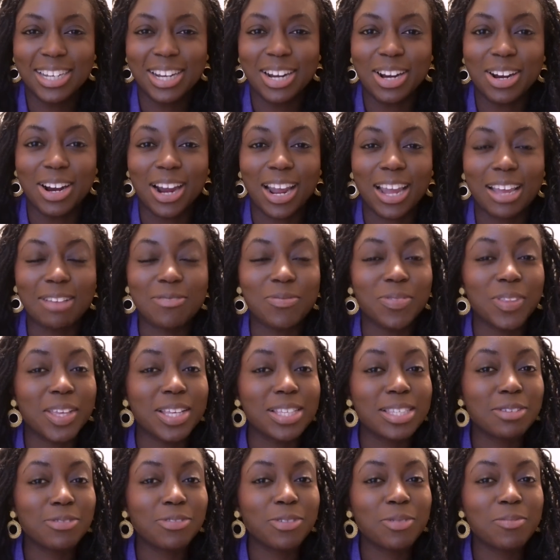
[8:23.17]
All right,
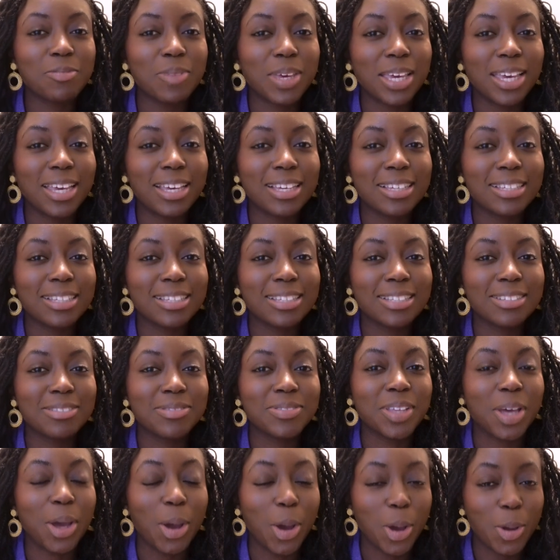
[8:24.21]
that's it from me.
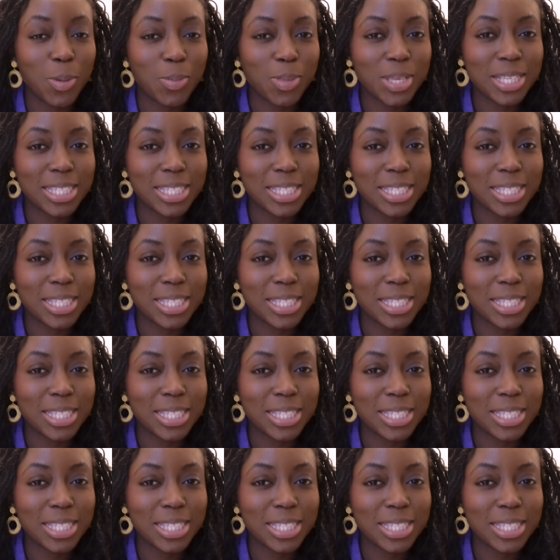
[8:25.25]
I hope